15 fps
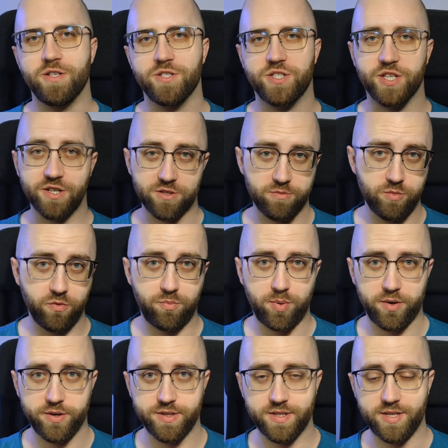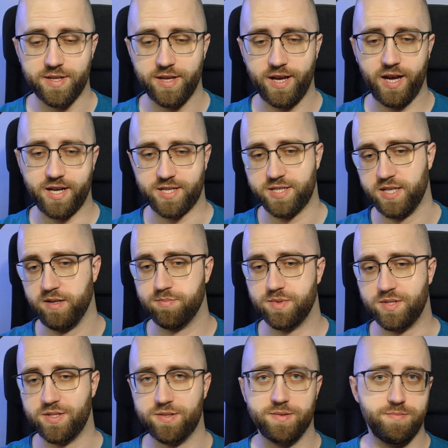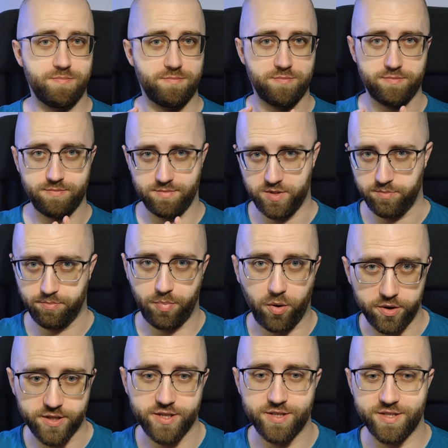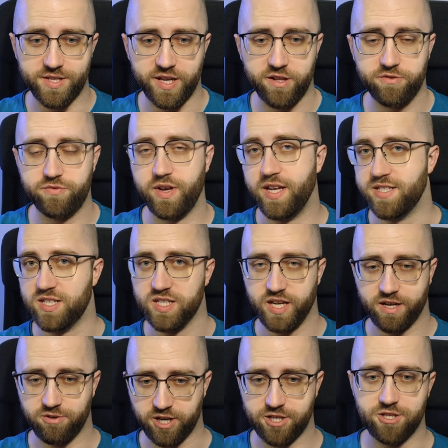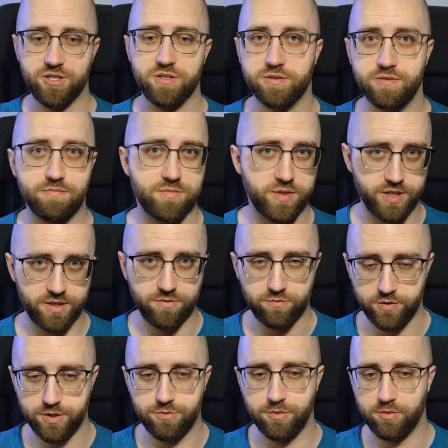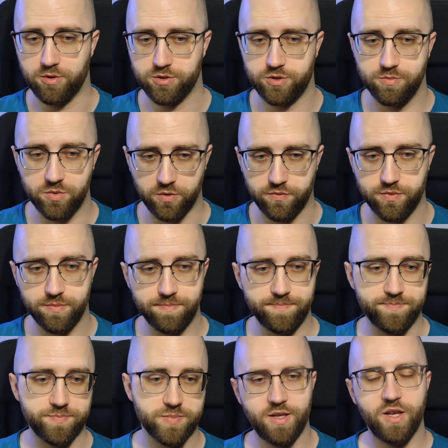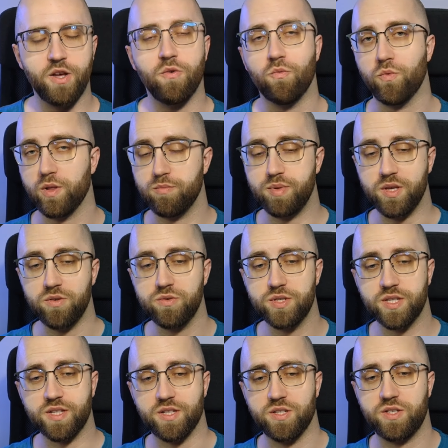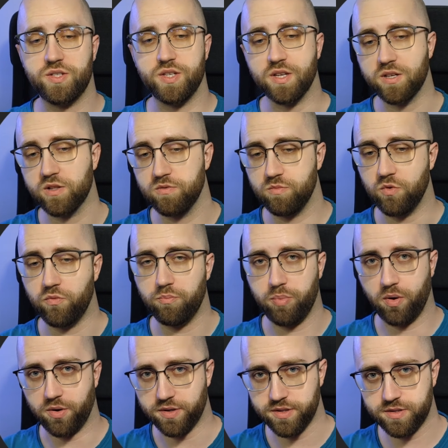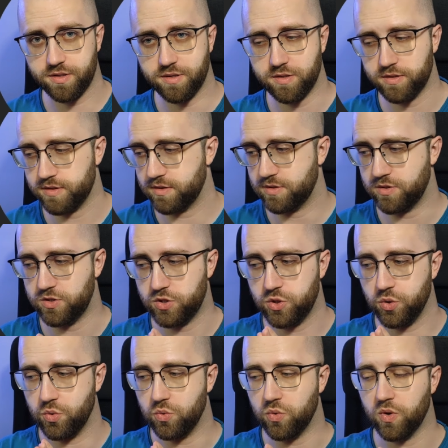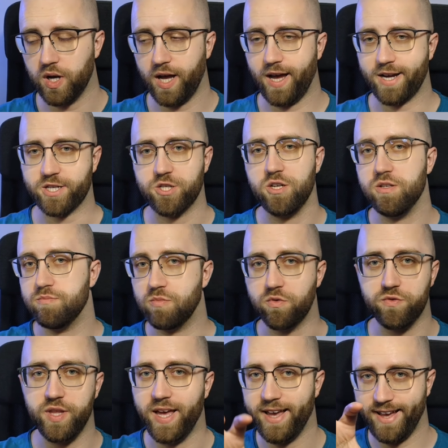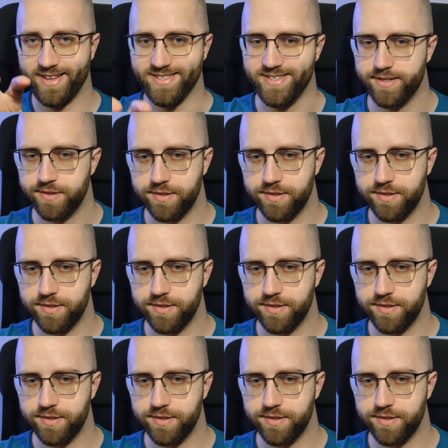Single move point accepts the point itself and the direction in which we want to move. We'll be using this single move point to actually move the head.